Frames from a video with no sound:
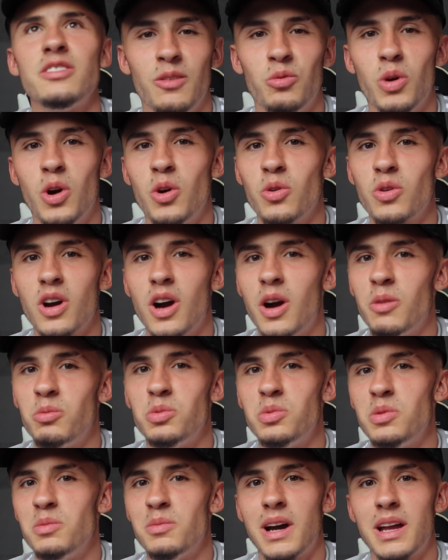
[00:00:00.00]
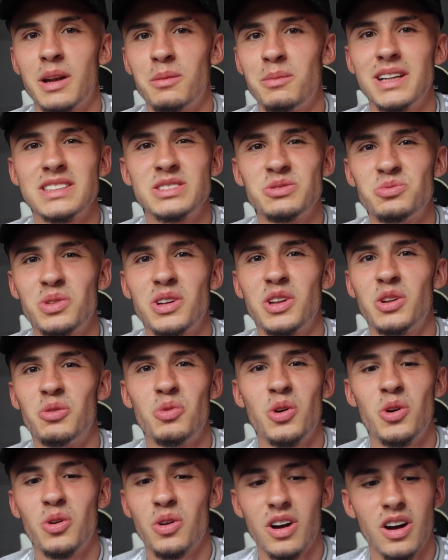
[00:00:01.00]
A World Cup would be mad. Imagine winning the
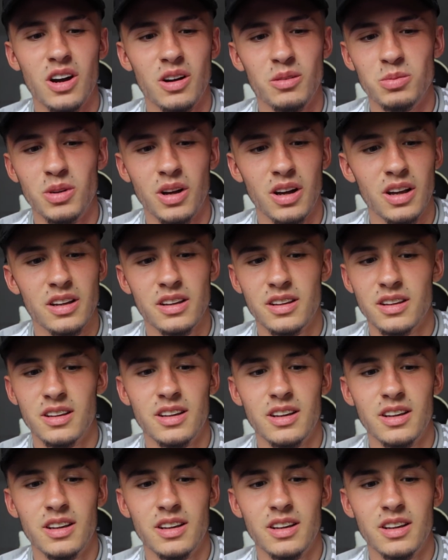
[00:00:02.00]
World Cup, like,